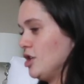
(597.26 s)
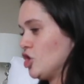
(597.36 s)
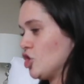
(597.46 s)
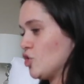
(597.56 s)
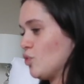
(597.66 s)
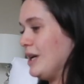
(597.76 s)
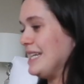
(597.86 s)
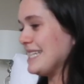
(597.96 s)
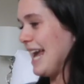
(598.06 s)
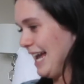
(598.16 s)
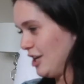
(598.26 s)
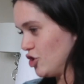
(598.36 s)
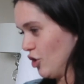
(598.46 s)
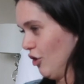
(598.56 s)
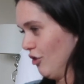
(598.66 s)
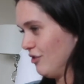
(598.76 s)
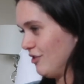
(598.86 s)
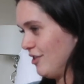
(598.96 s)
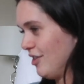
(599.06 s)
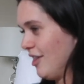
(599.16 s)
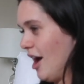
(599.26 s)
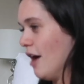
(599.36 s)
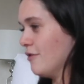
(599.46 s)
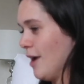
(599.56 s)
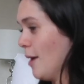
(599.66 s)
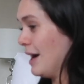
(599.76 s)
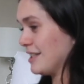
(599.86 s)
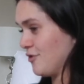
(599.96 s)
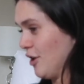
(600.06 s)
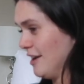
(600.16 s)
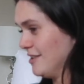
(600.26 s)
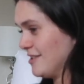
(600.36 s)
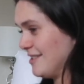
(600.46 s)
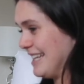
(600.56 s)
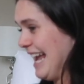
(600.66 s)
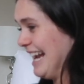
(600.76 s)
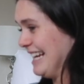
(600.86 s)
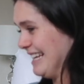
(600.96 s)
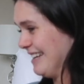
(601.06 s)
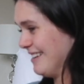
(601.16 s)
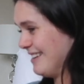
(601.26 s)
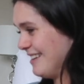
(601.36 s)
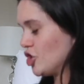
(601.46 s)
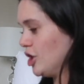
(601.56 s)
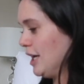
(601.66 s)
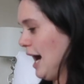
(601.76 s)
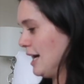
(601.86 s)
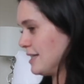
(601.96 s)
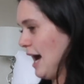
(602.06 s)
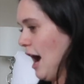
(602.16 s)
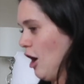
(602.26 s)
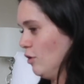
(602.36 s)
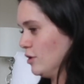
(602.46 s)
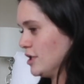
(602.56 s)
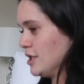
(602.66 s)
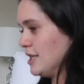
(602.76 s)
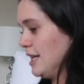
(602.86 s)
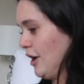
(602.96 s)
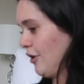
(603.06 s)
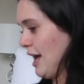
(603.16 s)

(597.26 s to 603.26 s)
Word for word: sweet angel of a best friend, Katie, she has a house near